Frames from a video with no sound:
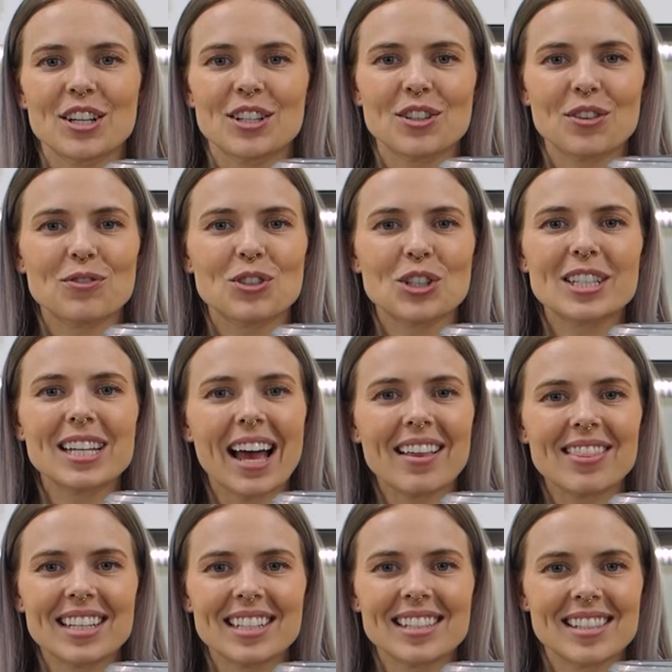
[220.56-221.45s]
So I've just
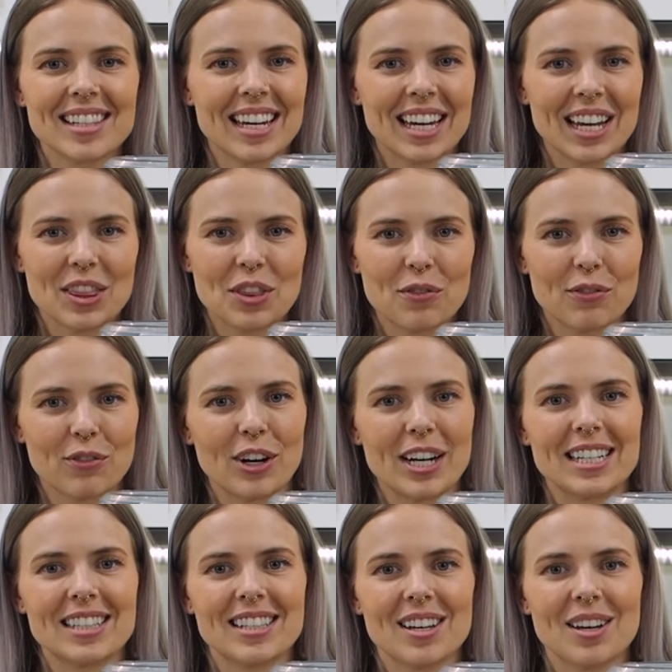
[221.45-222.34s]
had this sitting in the
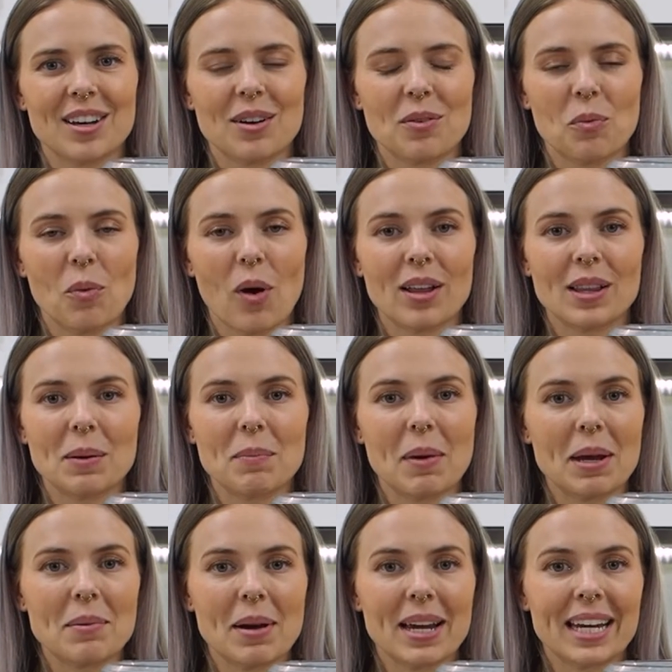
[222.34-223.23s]
freezer while I
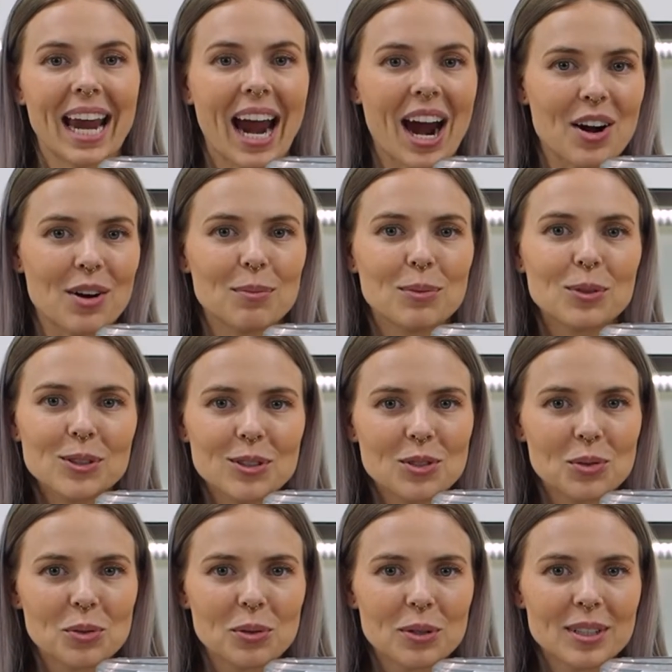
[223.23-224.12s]
make my caramel
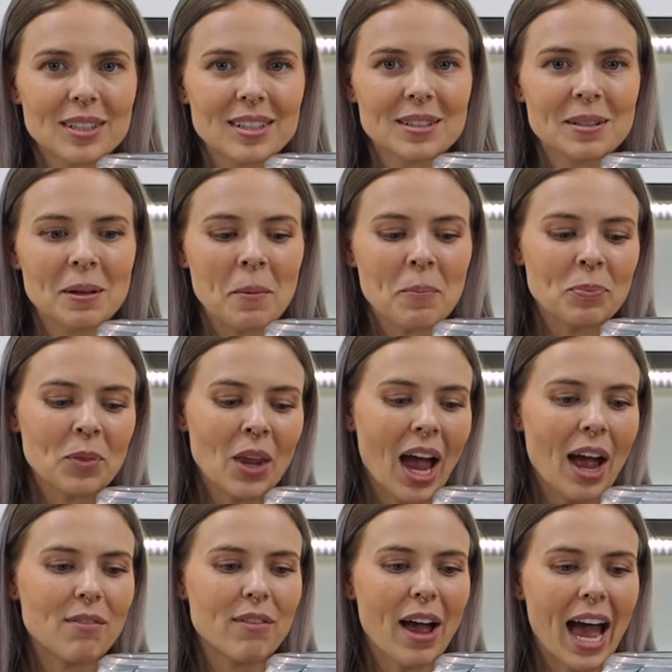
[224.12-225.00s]
sauce.
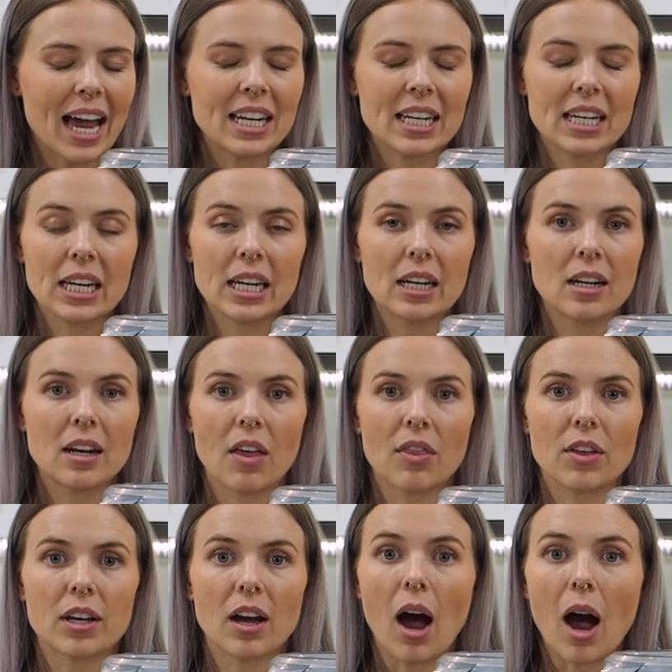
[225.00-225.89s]
I've added in
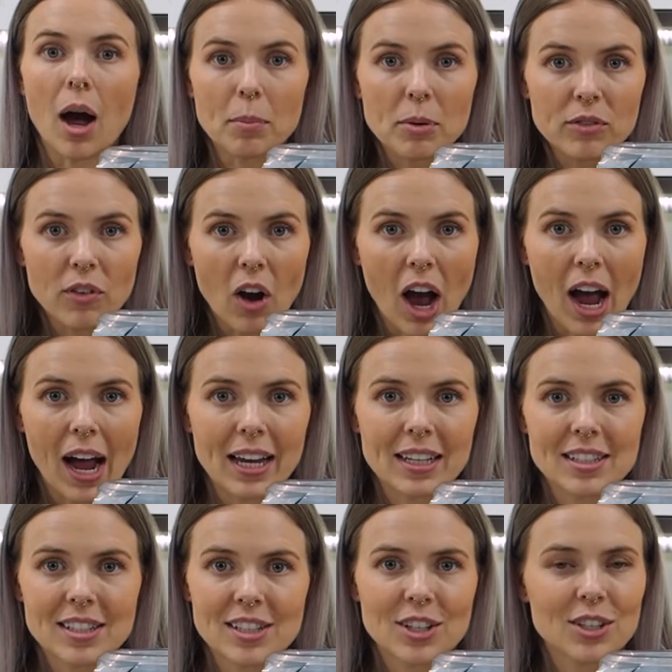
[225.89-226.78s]
another cup of
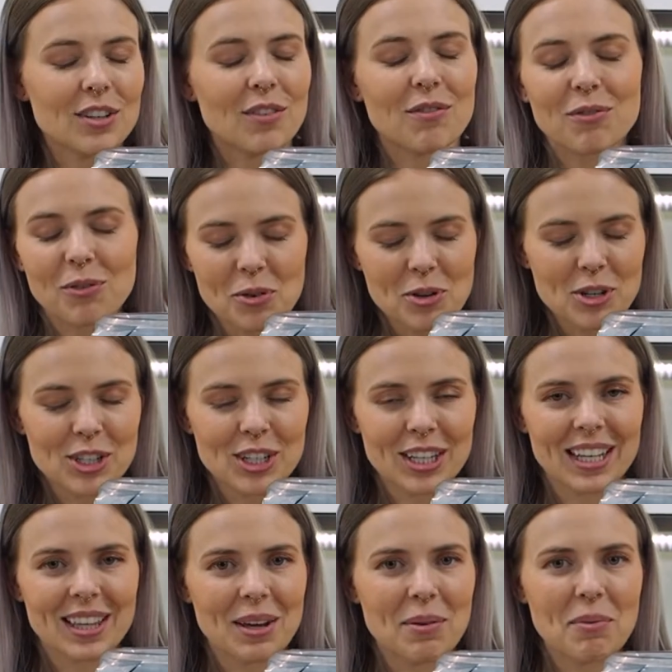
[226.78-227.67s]
ice because
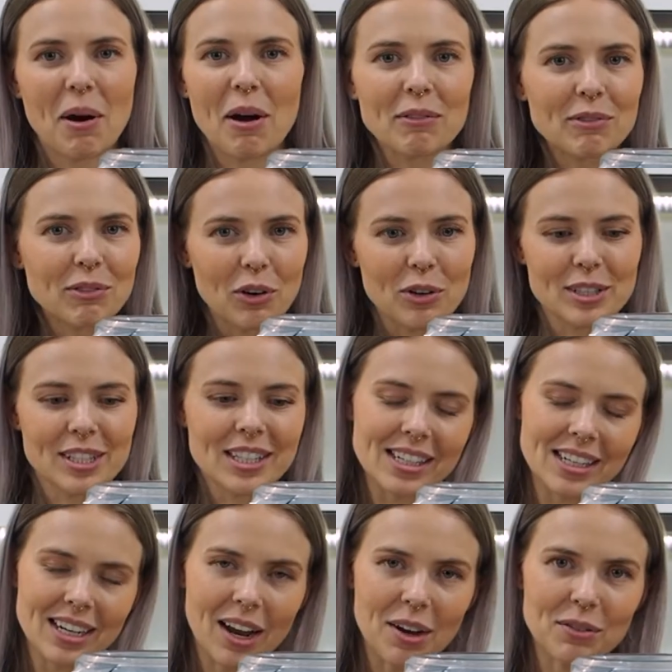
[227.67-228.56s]
unfortunately they weren't frozen
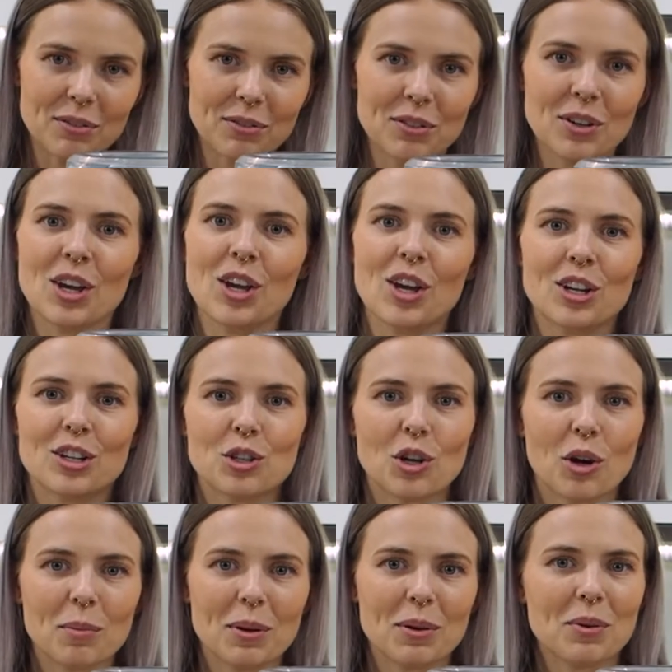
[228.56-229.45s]
enough.
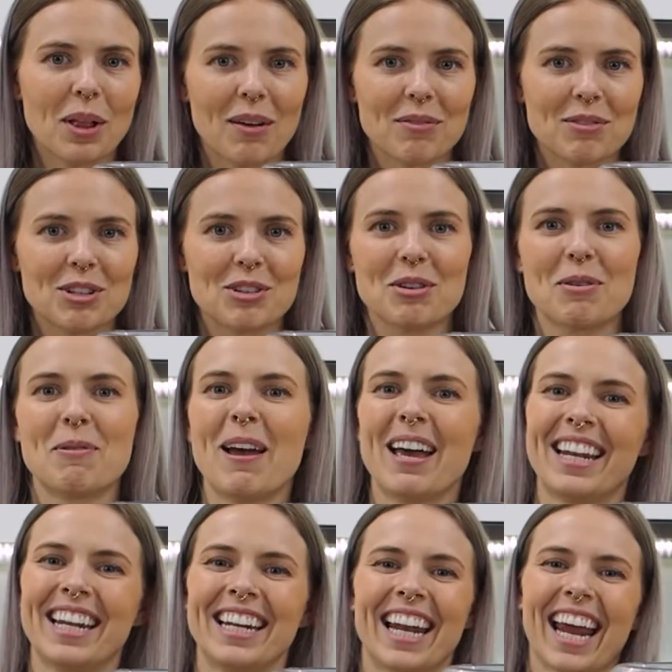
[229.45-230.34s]
Tommy will have to do
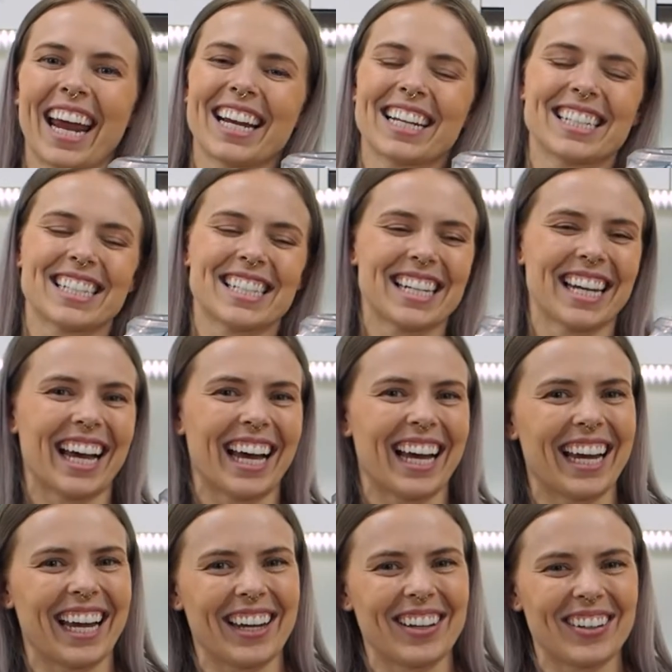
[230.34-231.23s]
it next
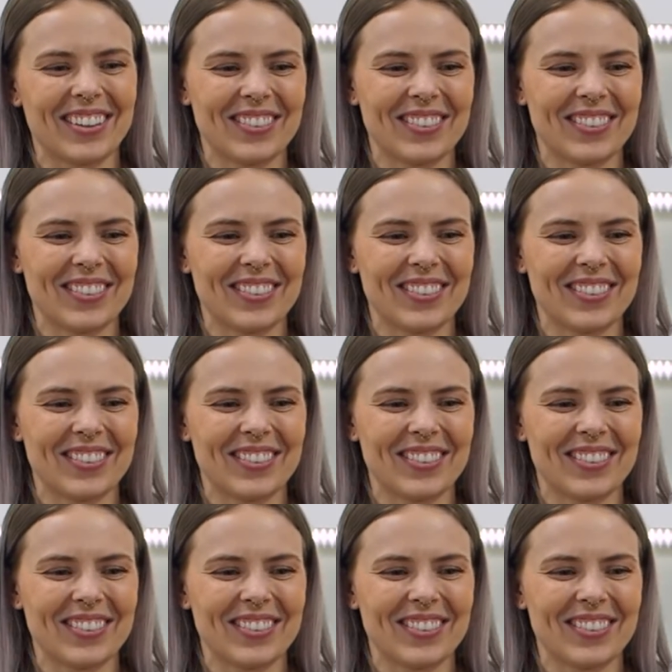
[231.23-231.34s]
time.